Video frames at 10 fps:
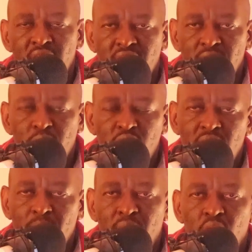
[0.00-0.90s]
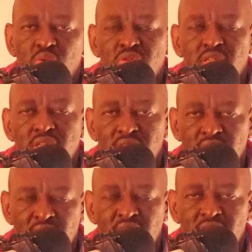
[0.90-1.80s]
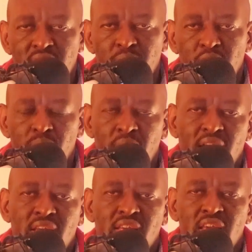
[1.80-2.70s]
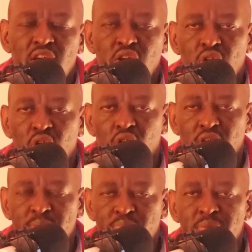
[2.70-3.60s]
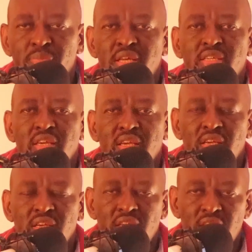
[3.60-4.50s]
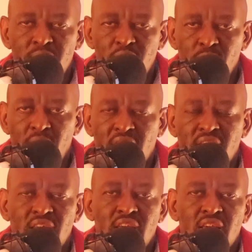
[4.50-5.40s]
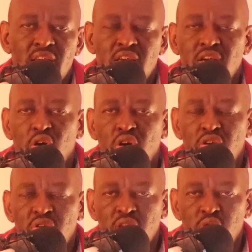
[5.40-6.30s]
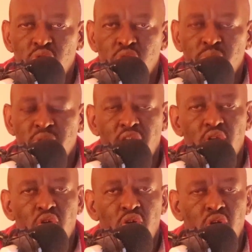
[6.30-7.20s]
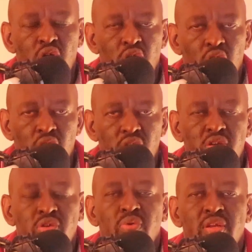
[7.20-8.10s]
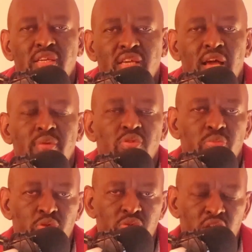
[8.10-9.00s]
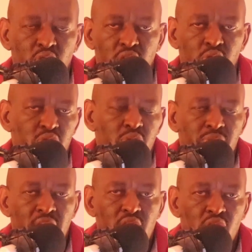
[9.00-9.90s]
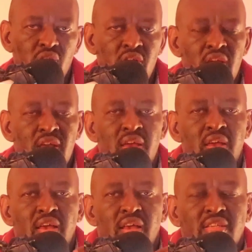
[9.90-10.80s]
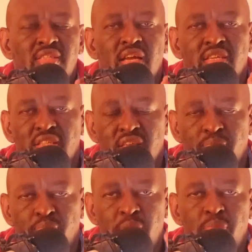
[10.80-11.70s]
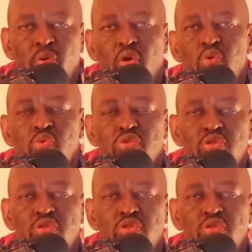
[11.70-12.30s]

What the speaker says: And the beauty about this email marketing or implementing email marketing on your YouTube channel or when it comes to building your YouTube channel is that the people who